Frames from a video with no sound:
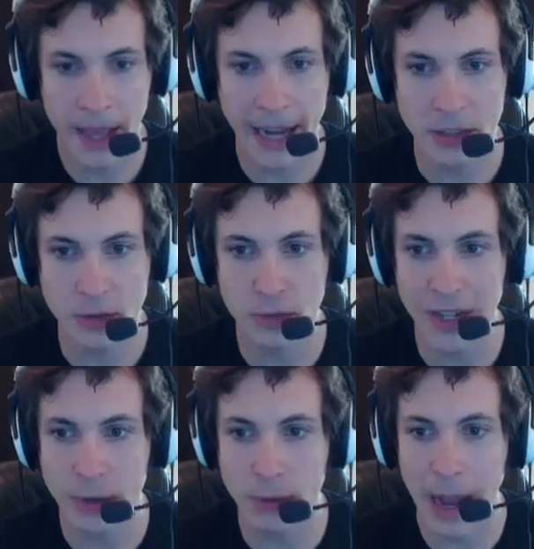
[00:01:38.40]
I just
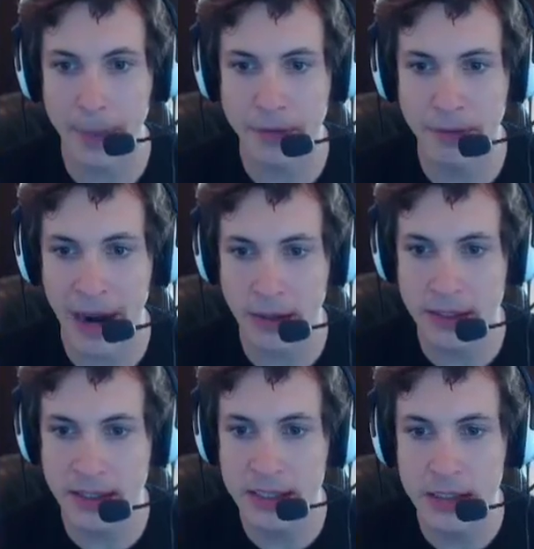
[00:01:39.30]
freaking rapid fired.
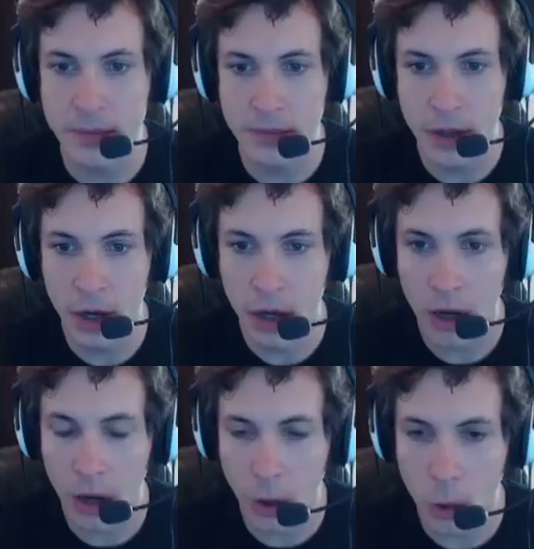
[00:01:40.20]

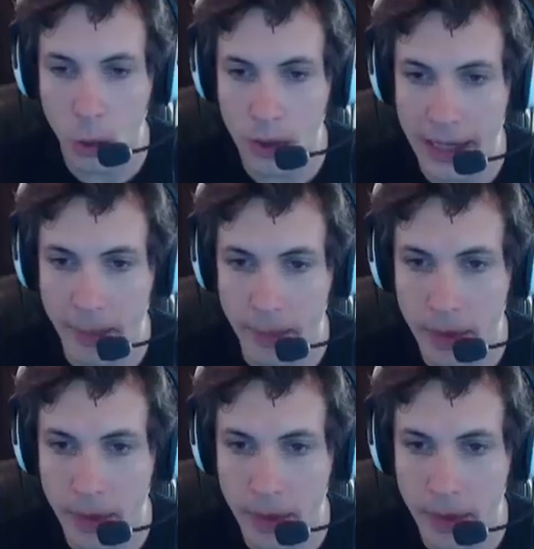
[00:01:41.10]
Holy.